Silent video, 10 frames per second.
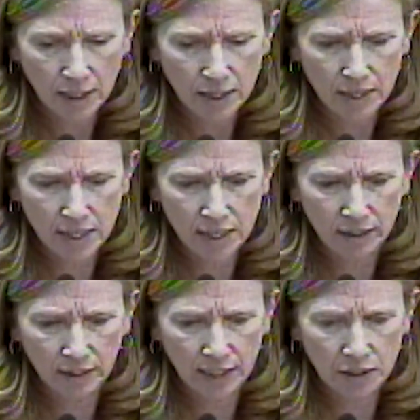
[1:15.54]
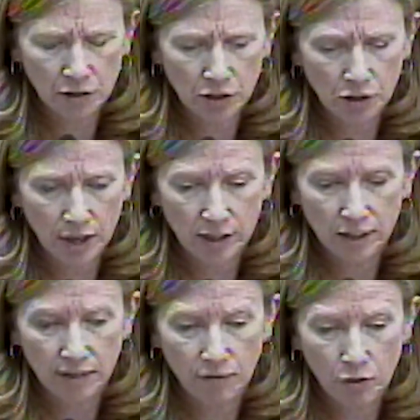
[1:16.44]
The land use
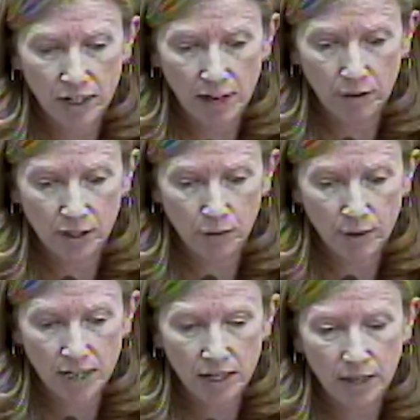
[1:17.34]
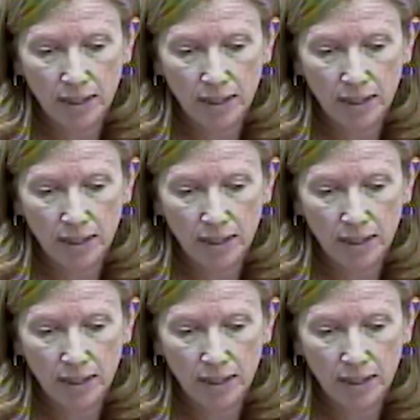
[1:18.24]
director, 40 hours a week,